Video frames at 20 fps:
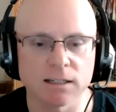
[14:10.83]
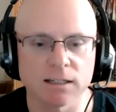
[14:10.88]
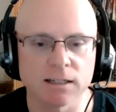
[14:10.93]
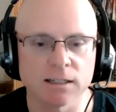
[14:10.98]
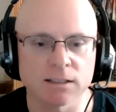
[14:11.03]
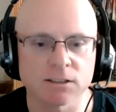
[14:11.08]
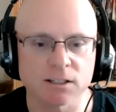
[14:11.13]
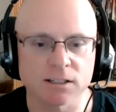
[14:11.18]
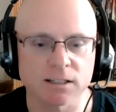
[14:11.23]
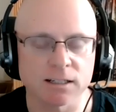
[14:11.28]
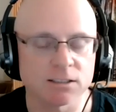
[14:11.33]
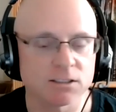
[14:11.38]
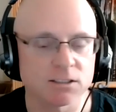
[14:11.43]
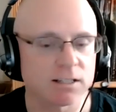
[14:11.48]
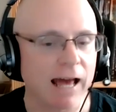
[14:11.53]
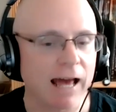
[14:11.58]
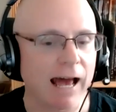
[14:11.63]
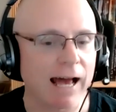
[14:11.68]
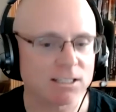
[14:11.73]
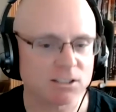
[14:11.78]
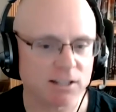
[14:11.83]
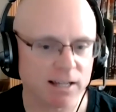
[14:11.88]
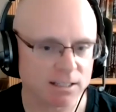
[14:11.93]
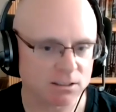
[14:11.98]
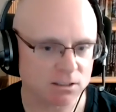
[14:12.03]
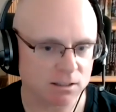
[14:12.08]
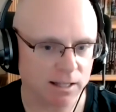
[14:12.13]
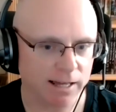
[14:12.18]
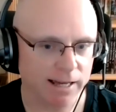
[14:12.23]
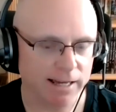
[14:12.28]
it has to
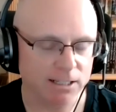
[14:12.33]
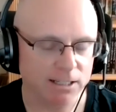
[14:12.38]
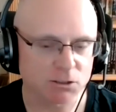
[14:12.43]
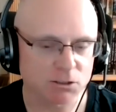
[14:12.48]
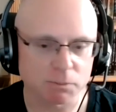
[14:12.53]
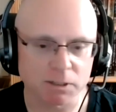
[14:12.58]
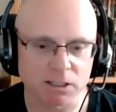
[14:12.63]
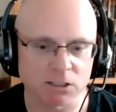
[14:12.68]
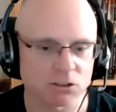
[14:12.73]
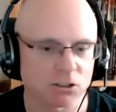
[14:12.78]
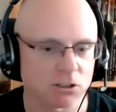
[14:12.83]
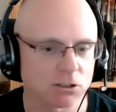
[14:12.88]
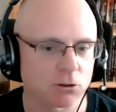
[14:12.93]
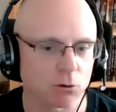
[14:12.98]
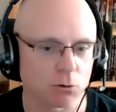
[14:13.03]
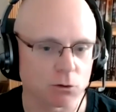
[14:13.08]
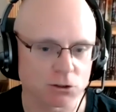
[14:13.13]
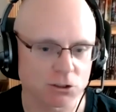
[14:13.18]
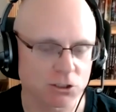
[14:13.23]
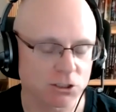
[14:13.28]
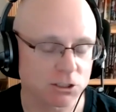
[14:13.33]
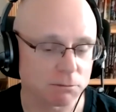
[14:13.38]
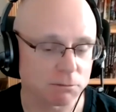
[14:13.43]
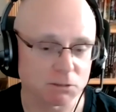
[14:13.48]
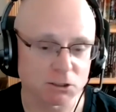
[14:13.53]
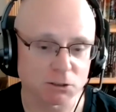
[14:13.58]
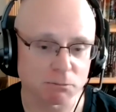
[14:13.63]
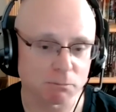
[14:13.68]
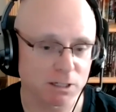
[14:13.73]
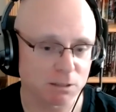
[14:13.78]
have legs, because the solar system
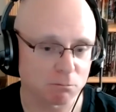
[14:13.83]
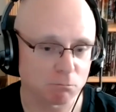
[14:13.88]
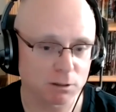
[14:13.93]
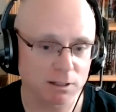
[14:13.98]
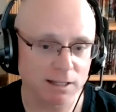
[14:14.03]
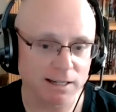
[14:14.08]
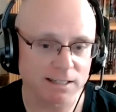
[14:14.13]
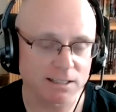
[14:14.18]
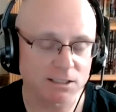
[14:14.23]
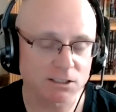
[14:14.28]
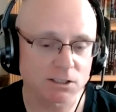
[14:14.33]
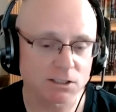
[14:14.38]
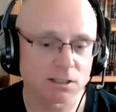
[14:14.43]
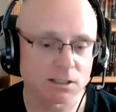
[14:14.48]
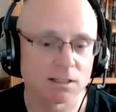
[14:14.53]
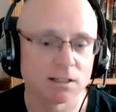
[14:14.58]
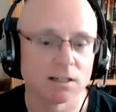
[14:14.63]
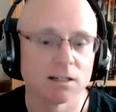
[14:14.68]
is a big place,